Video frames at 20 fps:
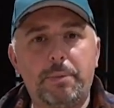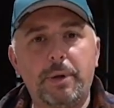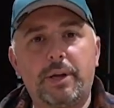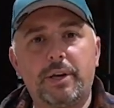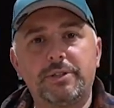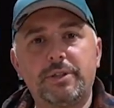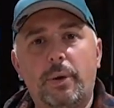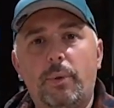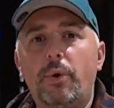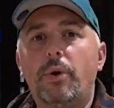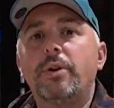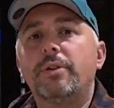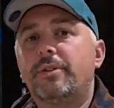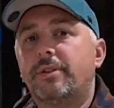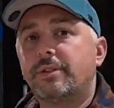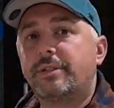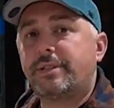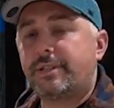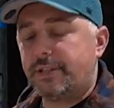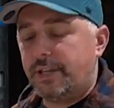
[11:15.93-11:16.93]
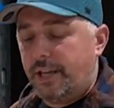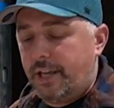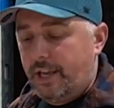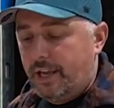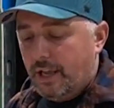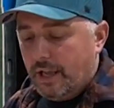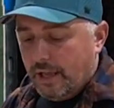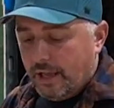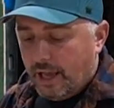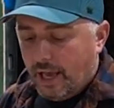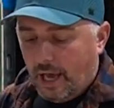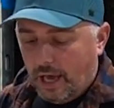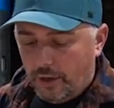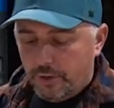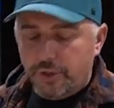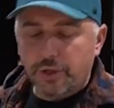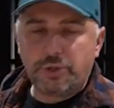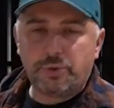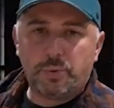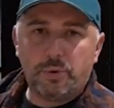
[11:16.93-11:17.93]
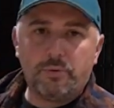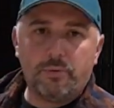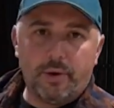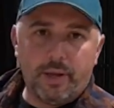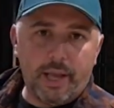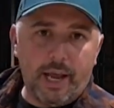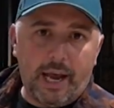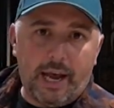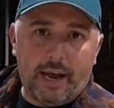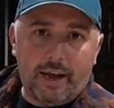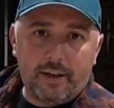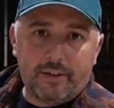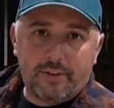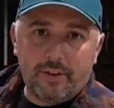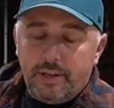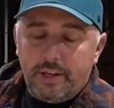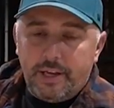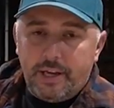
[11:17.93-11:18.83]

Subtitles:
because I wanted to see how this would react.